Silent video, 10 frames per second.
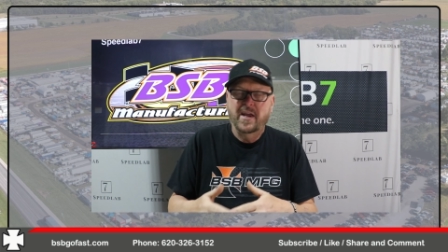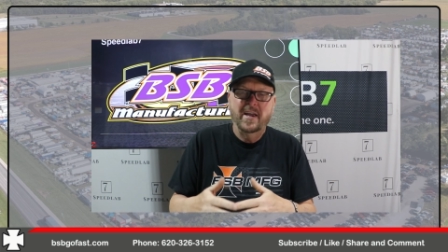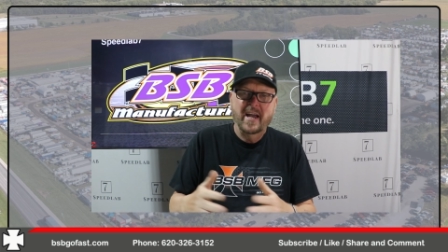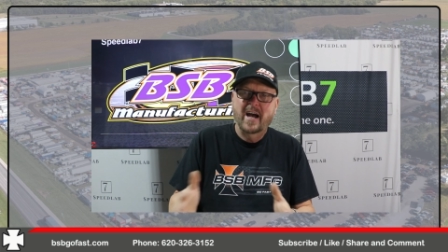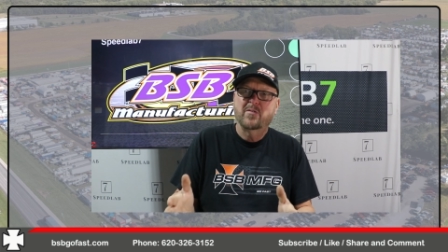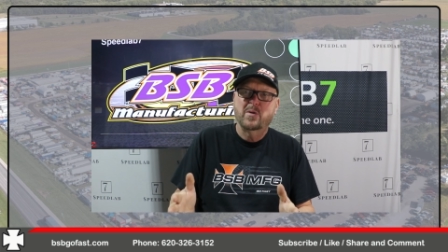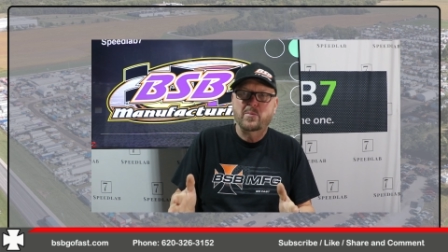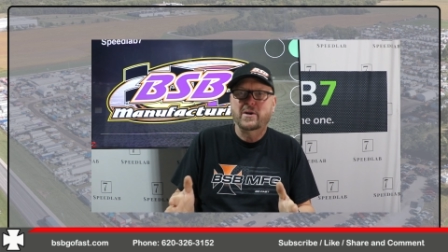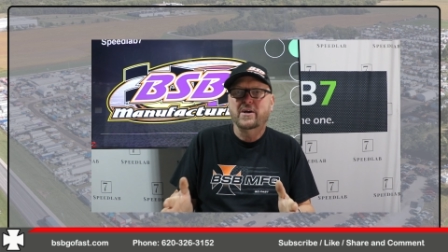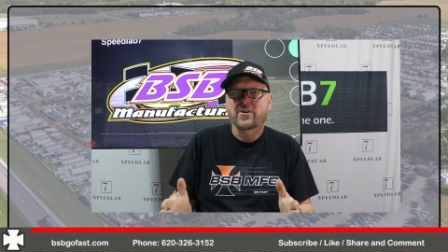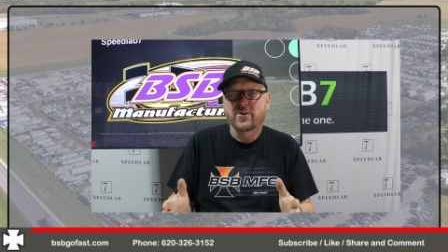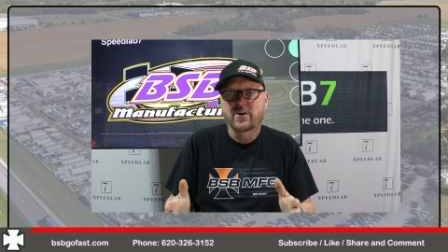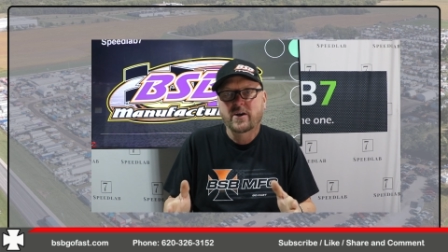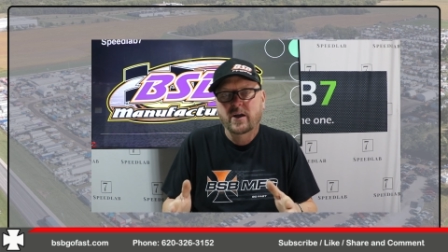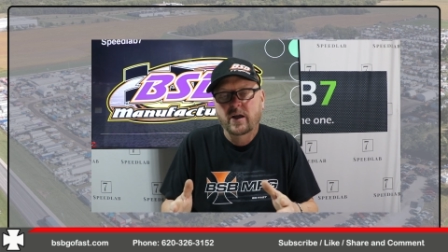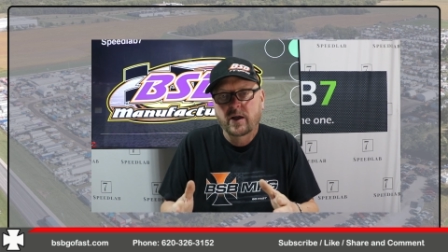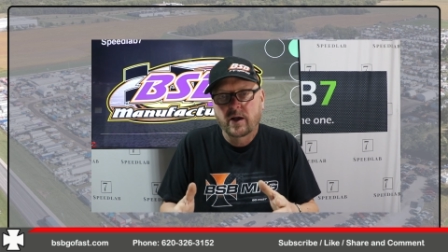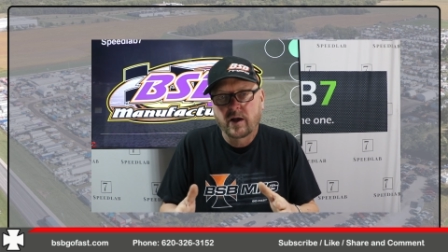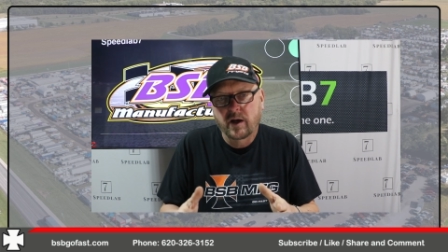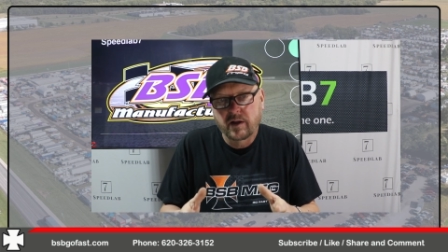they have a bigger,
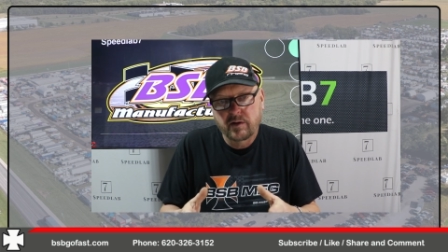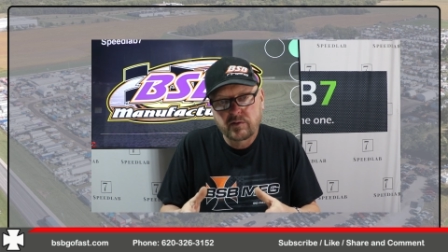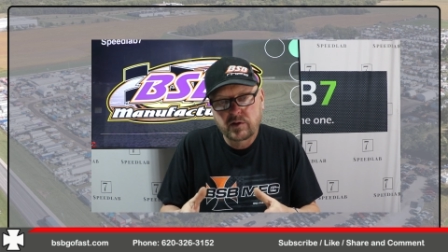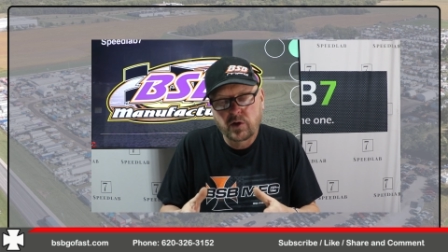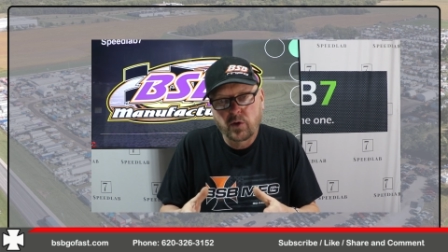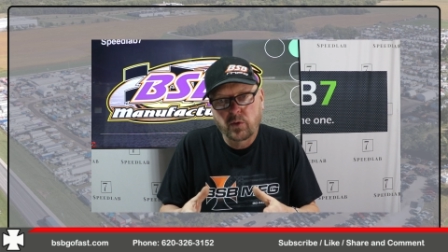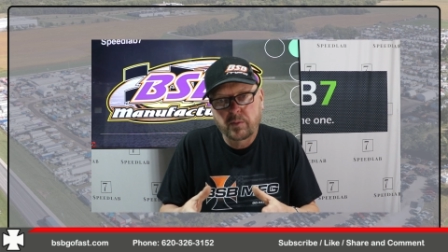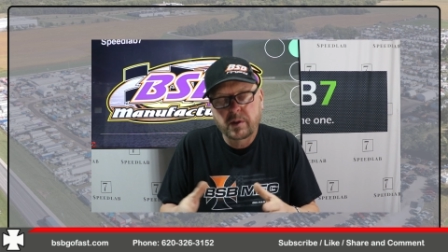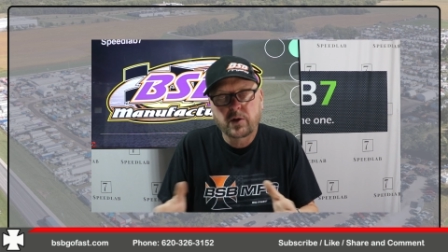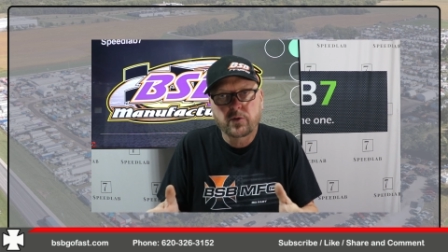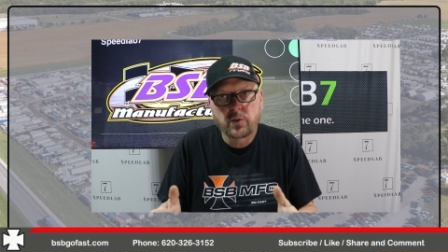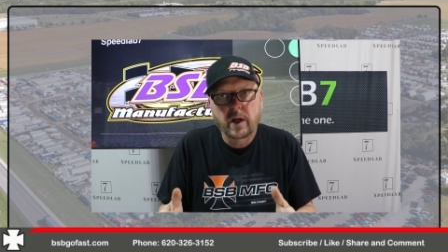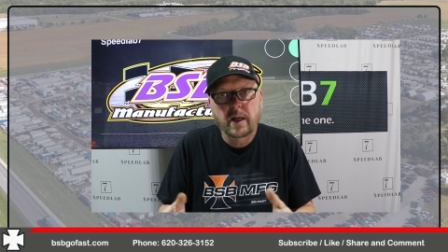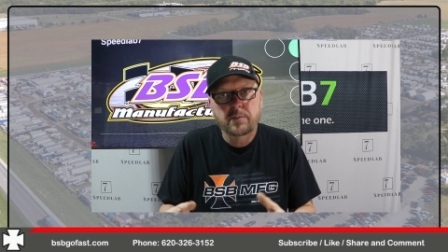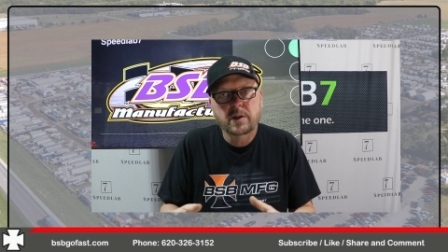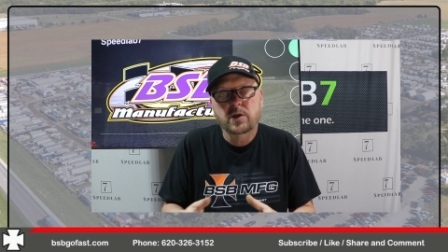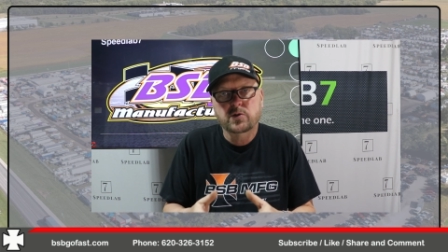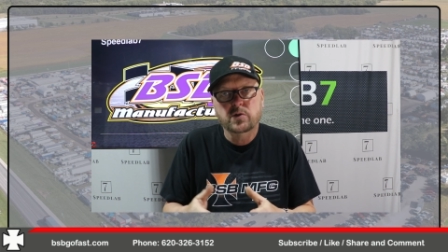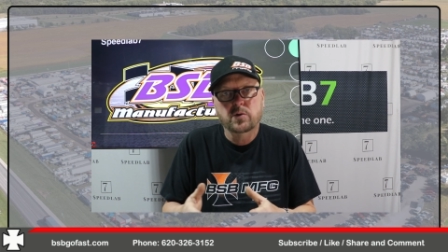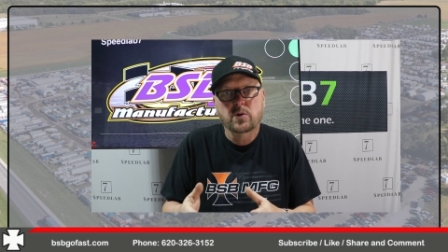uh, you know, a bigger thread
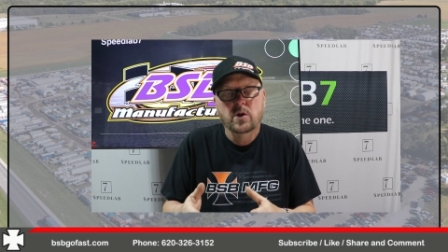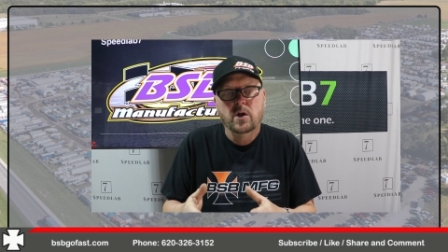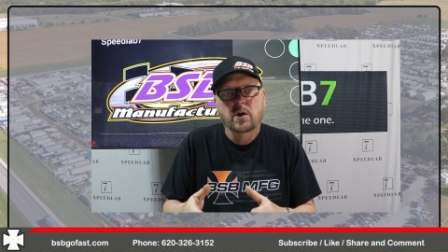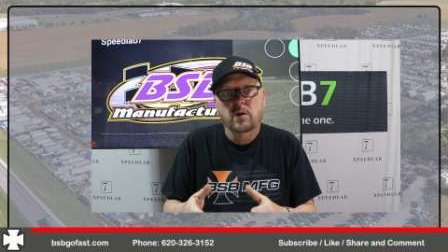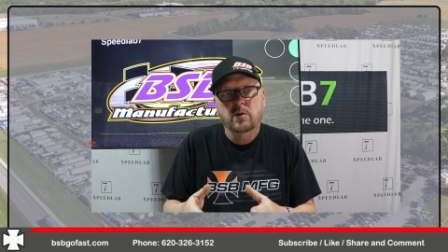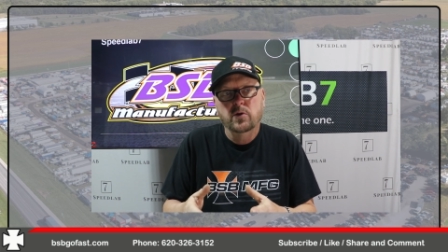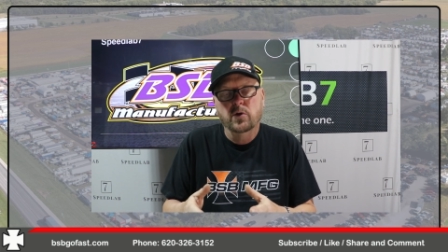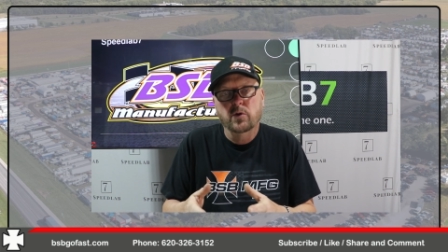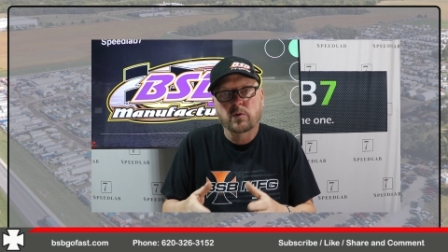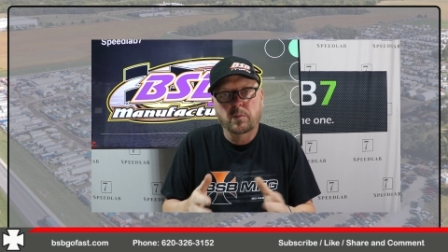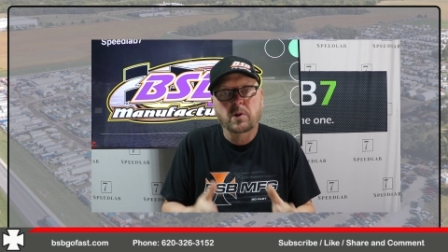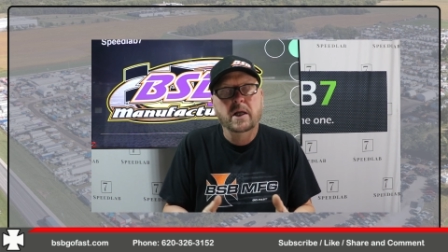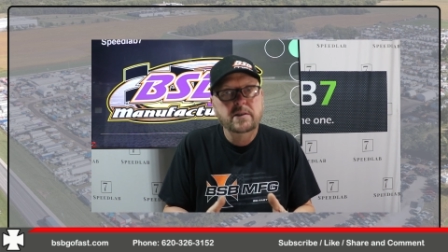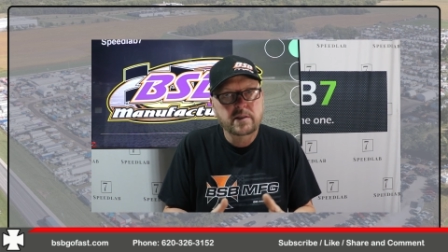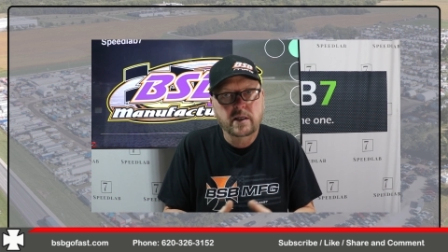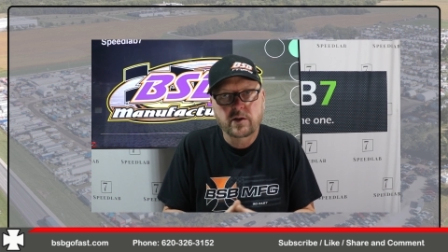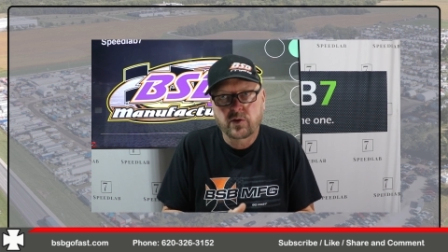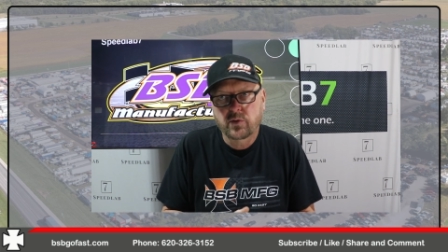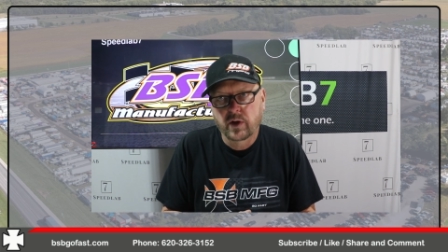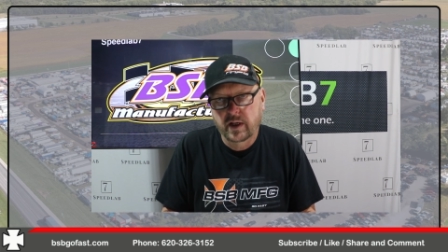because you're, you're replacing the
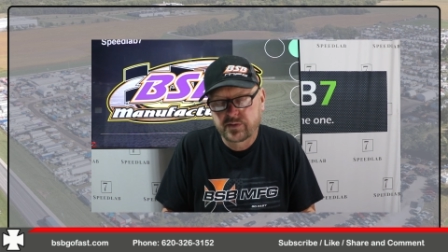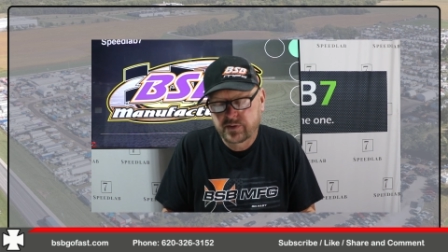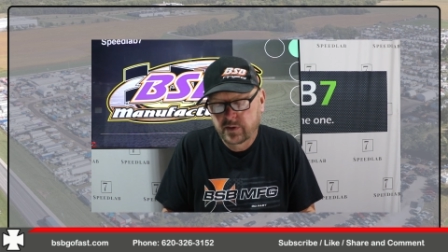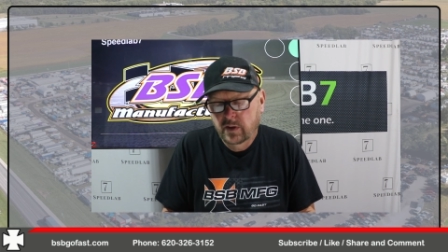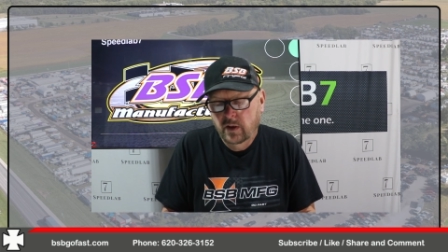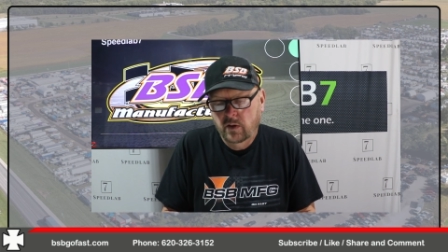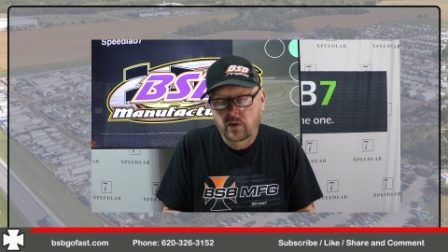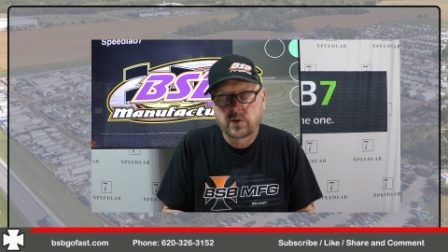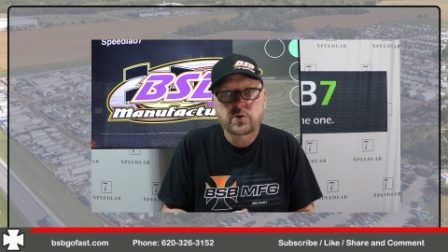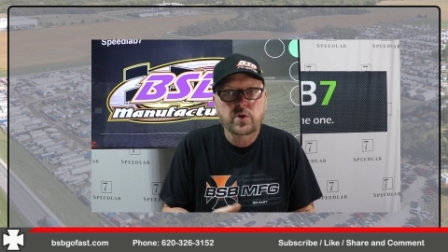threads. Uh,